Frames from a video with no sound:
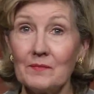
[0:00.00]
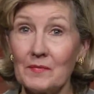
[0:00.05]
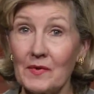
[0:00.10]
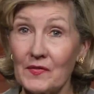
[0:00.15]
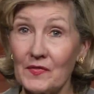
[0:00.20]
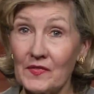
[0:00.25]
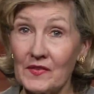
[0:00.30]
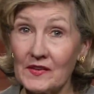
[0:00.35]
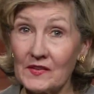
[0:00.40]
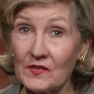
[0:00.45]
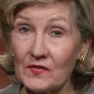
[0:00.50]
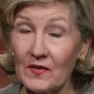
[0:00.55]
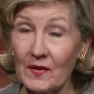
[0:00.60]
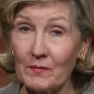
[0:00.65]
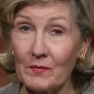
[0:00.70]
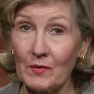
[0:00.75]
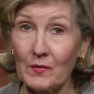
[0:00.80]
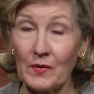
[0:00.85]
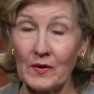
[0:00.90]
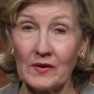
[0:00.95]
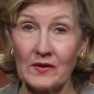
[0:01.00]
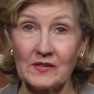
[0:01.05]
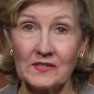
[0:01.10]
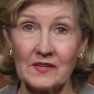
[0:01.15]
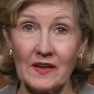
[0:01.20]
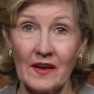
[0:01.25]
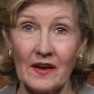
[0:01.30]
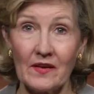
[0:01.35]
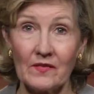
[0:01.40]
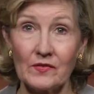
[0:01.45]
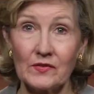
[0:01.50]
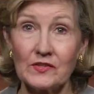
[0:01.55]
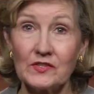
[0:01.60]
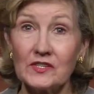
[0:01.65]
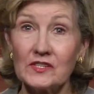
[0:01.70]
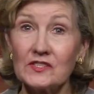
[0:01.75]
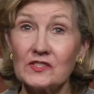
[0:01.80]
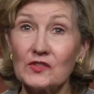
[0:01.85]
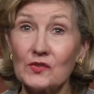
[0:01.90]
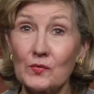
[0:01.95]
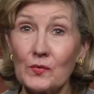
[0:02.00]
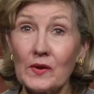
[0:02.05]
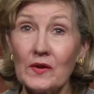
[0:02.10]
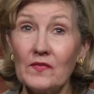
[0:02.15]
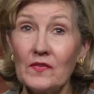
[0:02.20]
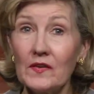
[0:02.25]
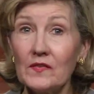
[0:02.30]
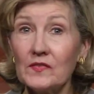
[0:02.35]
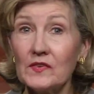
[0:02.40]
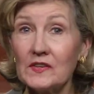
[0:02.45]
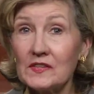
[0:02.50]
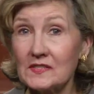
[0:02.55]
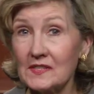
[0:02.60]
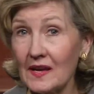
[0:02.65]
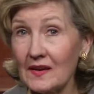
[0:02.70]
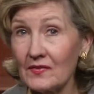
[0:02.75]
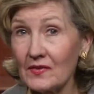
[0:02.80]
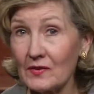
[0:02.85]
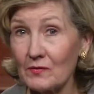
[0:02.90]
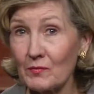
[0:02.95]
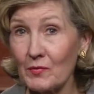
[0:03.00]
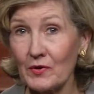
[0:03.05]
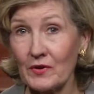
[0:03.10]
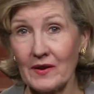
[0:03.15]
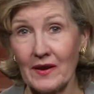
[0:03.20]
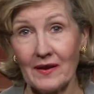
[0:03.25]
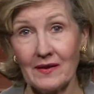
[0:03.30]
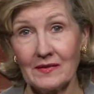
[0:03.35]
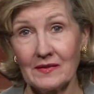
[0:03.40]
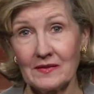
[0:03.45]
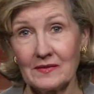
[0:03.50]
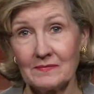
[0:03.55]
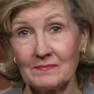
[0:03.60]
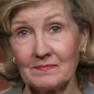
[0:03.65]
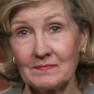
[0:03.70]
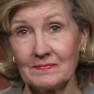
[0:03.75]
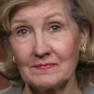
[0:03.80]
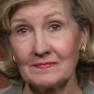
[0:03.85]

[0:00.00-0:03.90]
But this February's average is $3.57 per gallon,